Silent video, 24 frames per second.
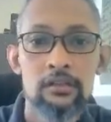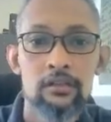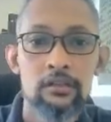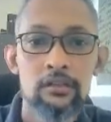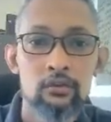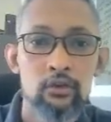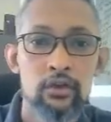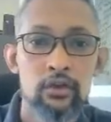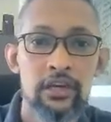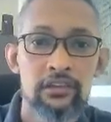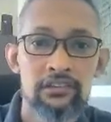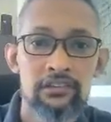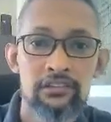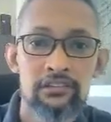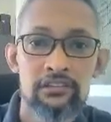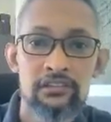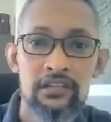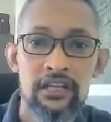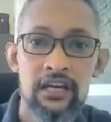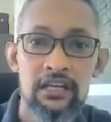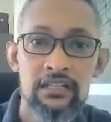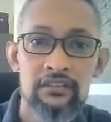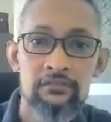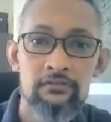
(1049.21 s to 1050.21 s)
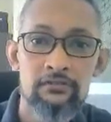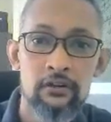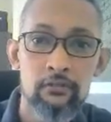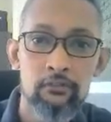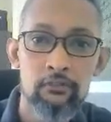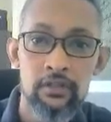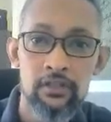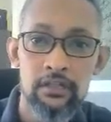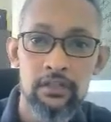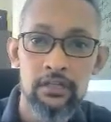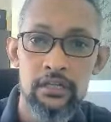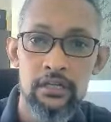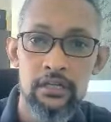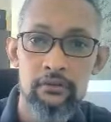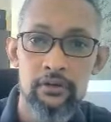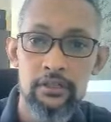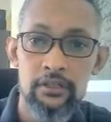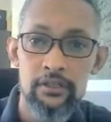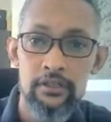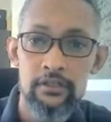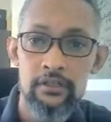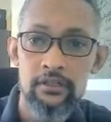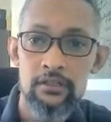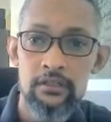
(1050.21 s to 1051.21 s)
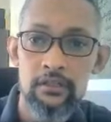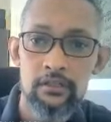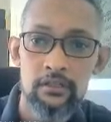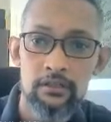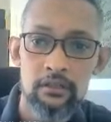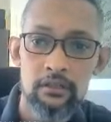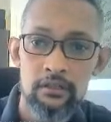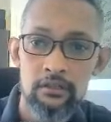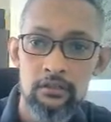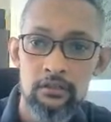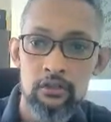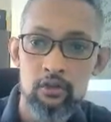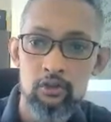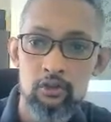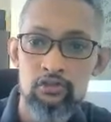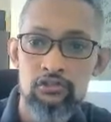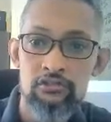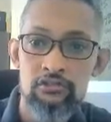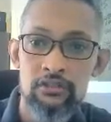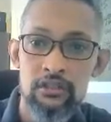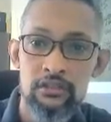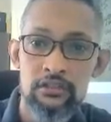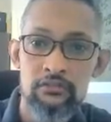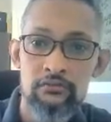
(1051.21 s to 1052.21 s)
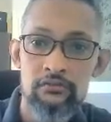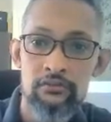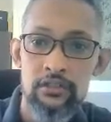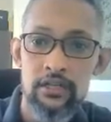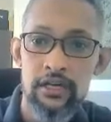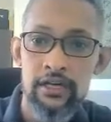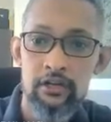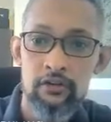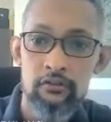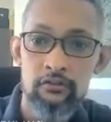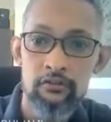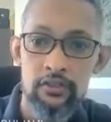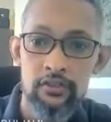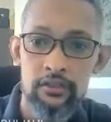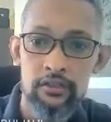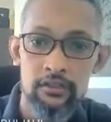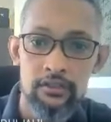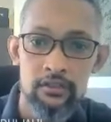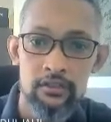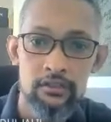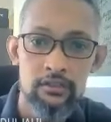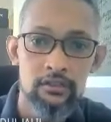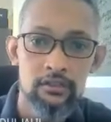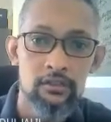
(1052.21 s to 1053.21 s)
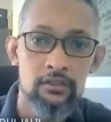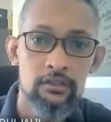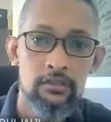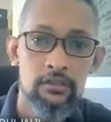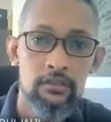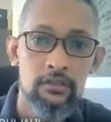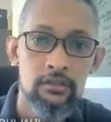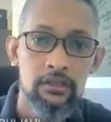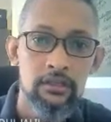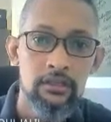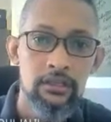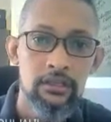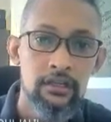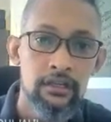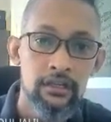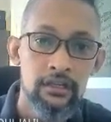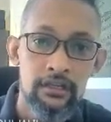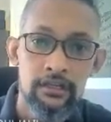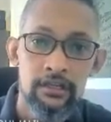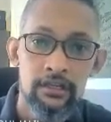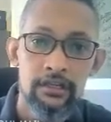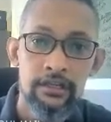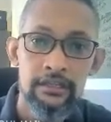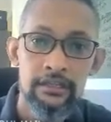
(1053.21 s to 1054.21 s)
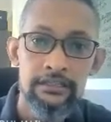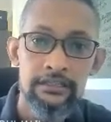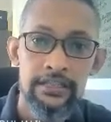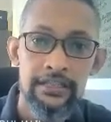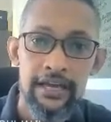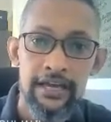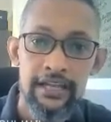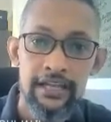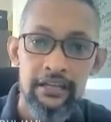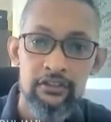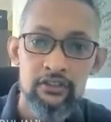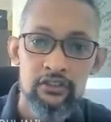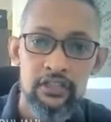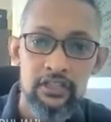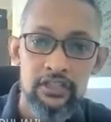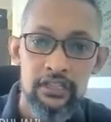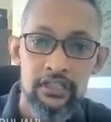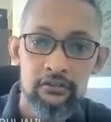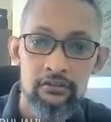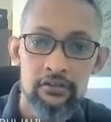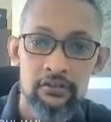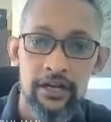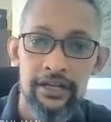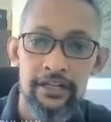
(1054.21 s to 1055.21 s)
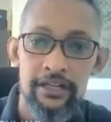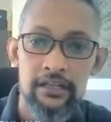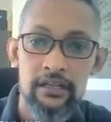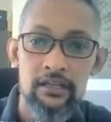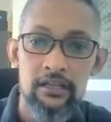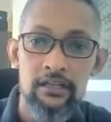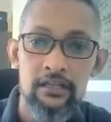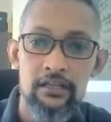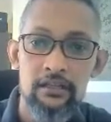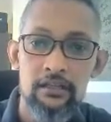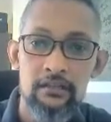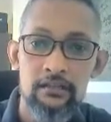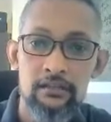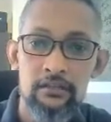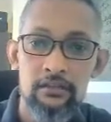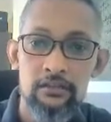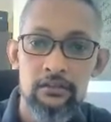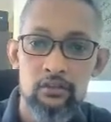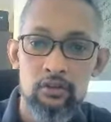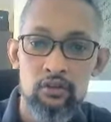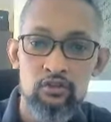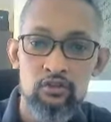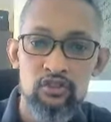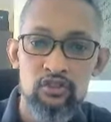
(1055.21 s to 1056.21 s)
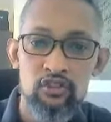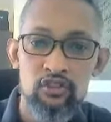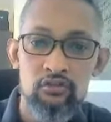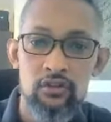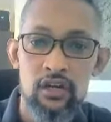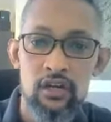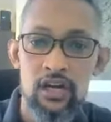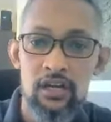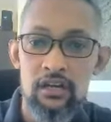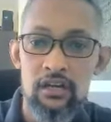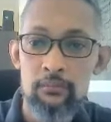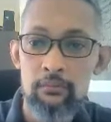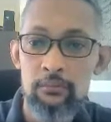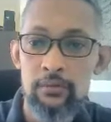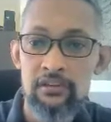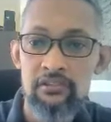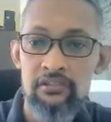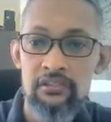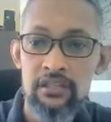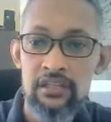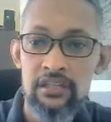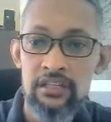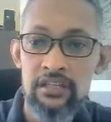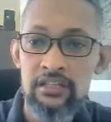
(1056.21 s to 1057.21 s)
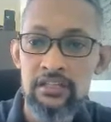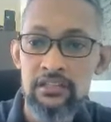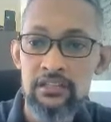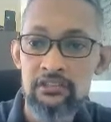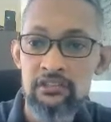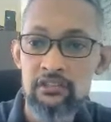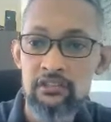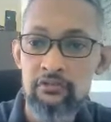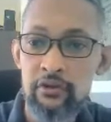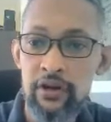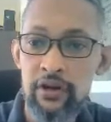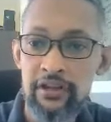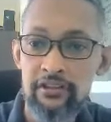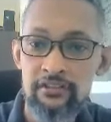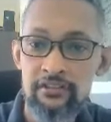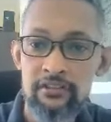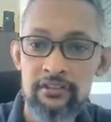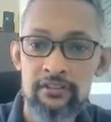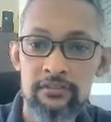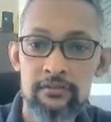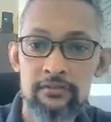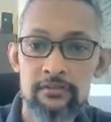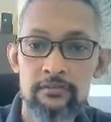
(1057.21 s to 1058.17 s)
You guys can study from here there, okay? The constructive line over here. That actually, construct basically this dress.